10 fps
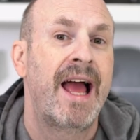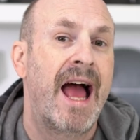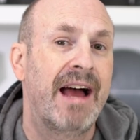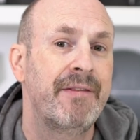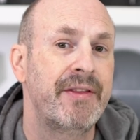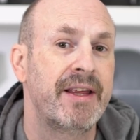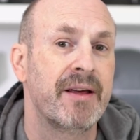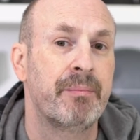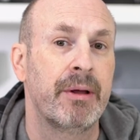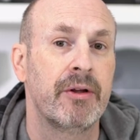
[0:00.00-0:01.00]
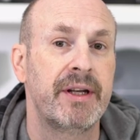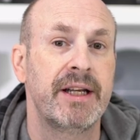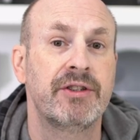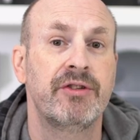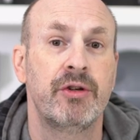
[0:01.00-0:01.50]
Having the
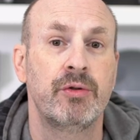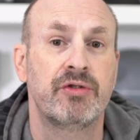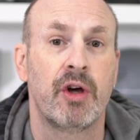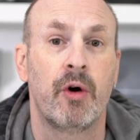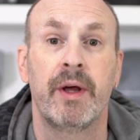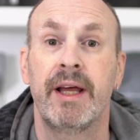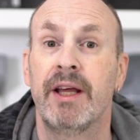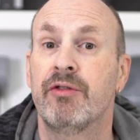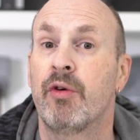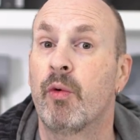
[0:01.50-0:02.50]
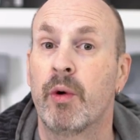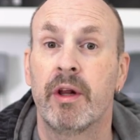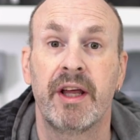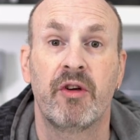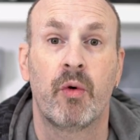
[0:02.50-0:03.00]
ability to do so is really